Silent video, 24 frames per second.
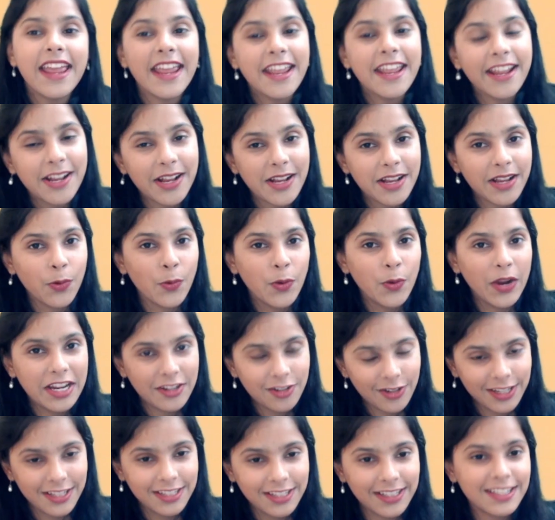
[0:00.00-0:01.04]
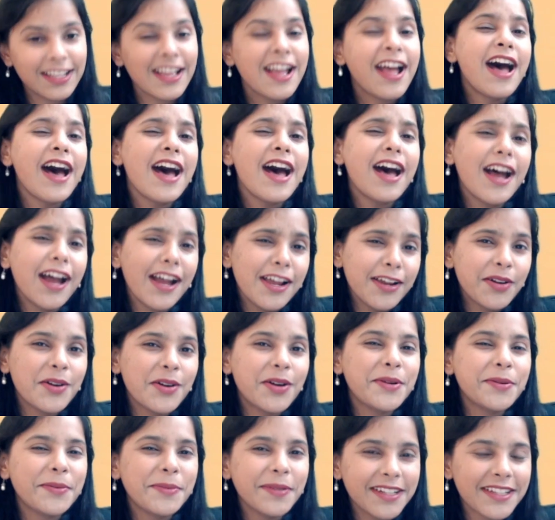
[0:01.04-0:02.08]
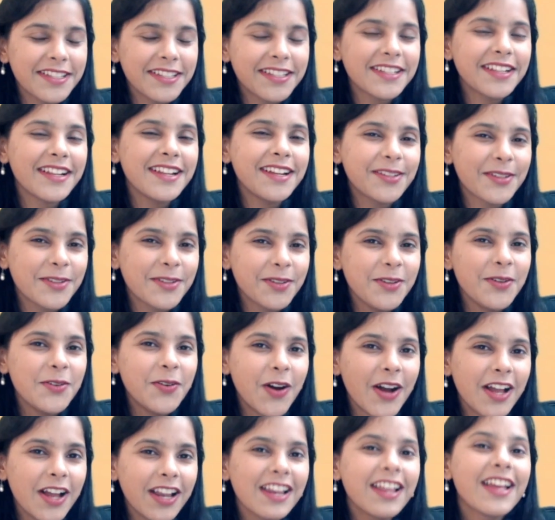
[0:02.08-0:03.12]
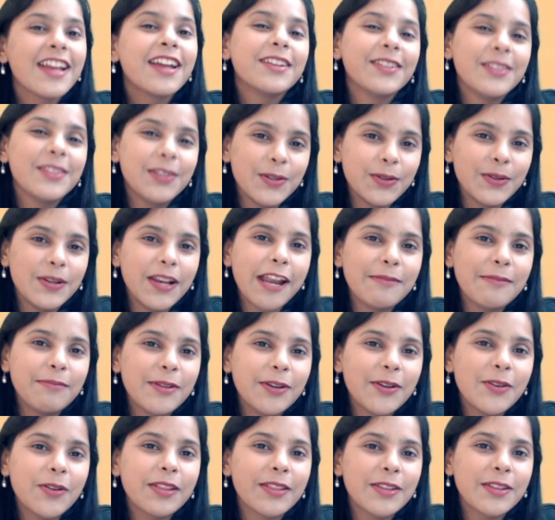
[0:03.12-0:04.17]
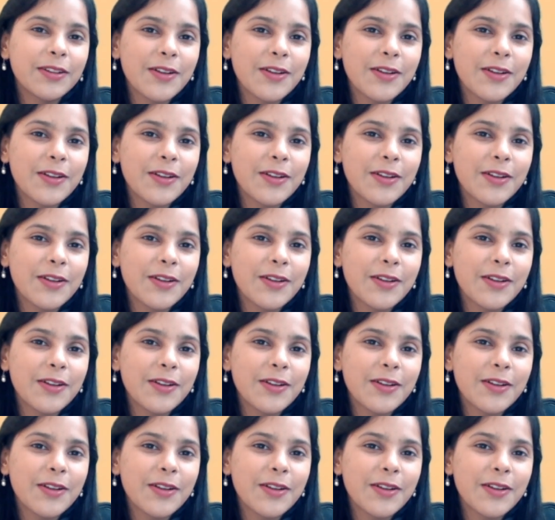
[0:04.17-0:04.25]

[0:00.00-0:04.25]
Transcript: equations. I hope it is clear to you all. Do let me know in the